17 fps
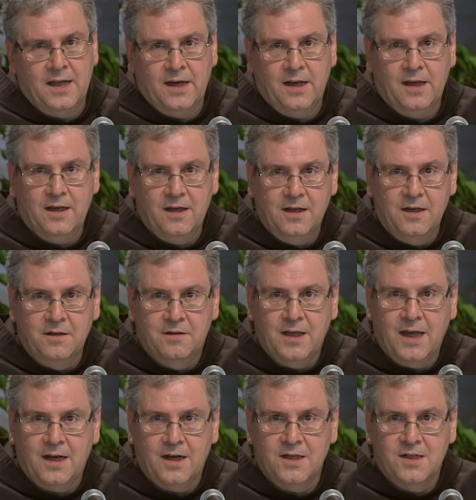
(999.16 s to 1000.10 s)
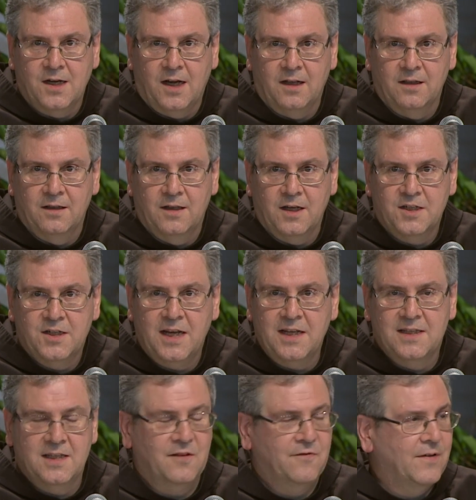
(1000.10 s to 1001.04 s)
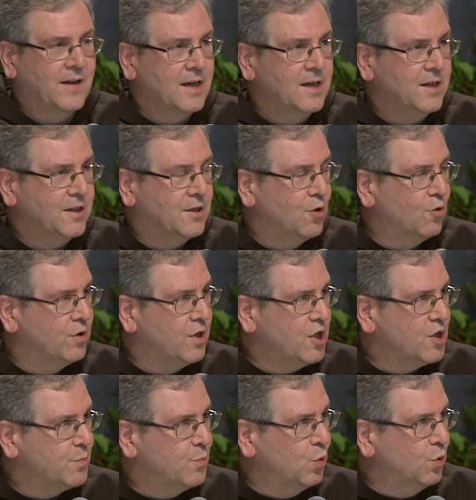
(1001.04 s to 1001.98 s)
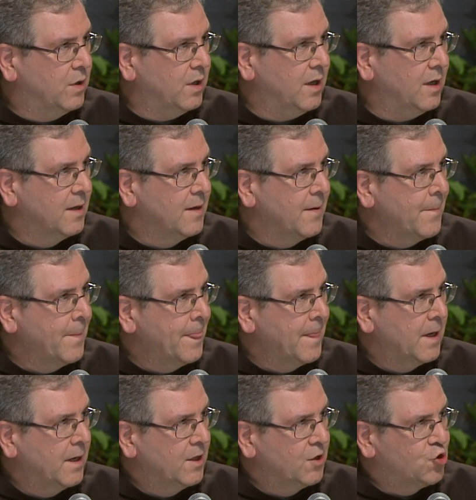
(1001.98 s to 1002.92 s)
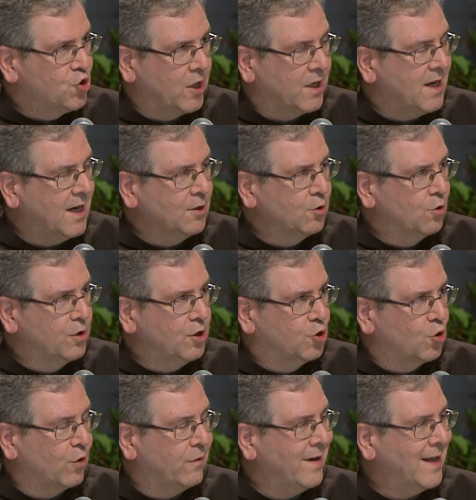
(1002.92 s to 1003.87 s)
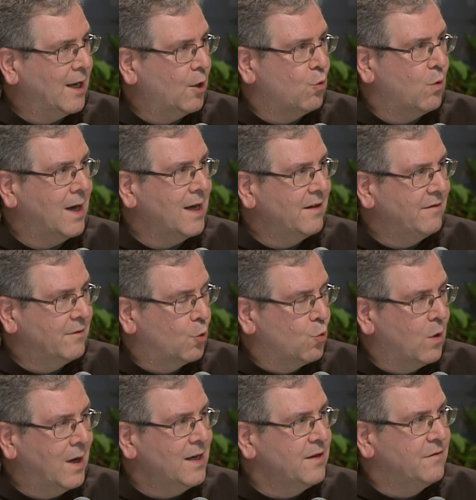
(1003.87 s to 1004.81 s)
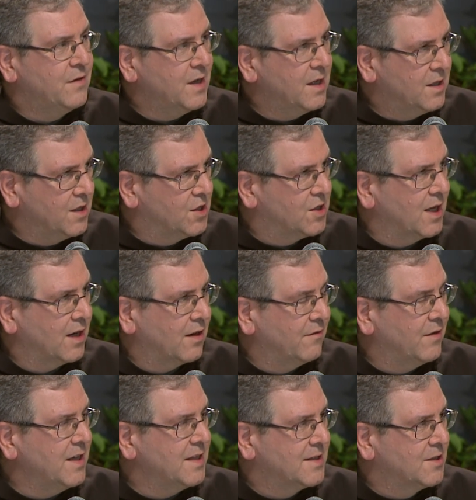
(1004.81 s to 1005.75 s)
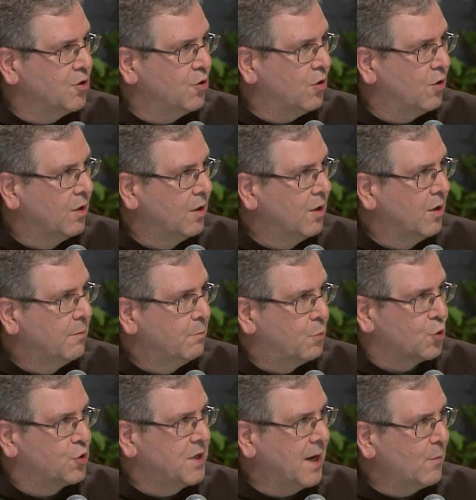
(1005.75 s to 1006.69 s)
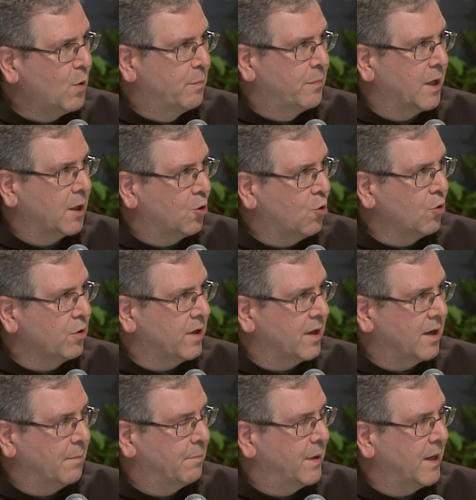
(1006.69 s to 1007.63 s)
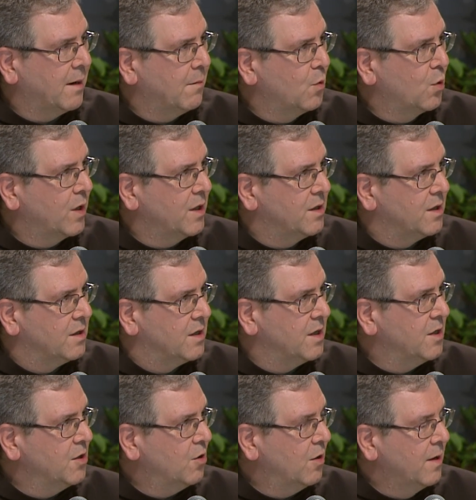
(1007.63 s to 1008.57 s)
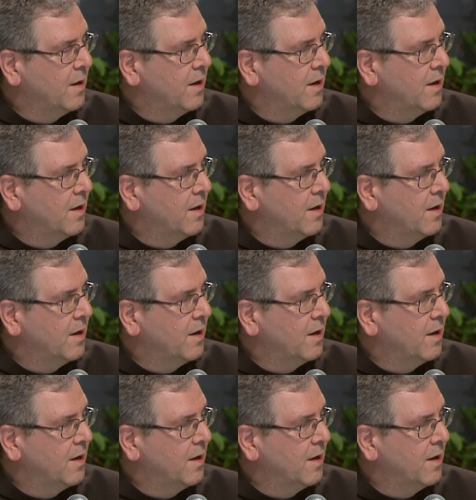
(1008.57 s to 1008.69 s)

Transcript: our our lifestyle, our way of be staying in the Holy Land was formed. What kind of ways of service we have